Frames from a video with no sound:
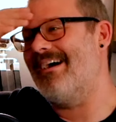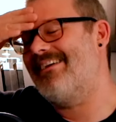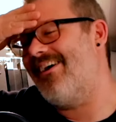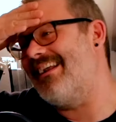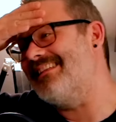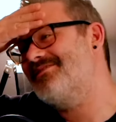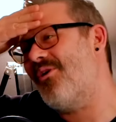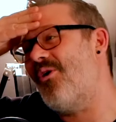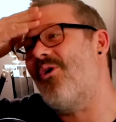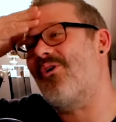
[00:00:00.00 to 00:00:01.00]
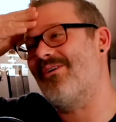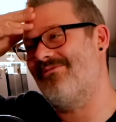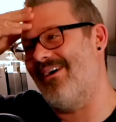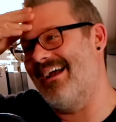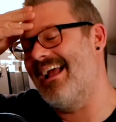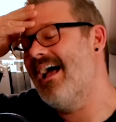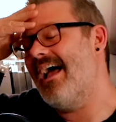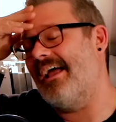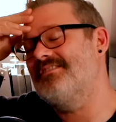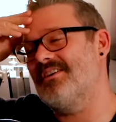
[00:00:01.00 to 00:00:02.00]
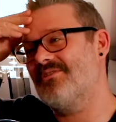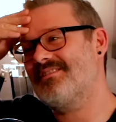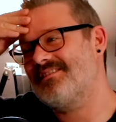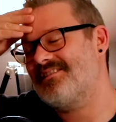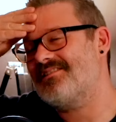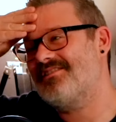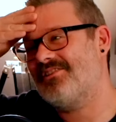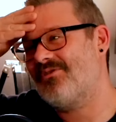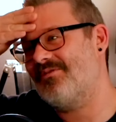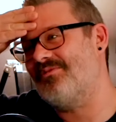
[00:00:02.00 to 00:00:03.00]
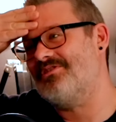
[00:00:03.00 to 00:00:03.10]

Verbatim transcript: game. God, it's horrifying. And Darrow does such an incredible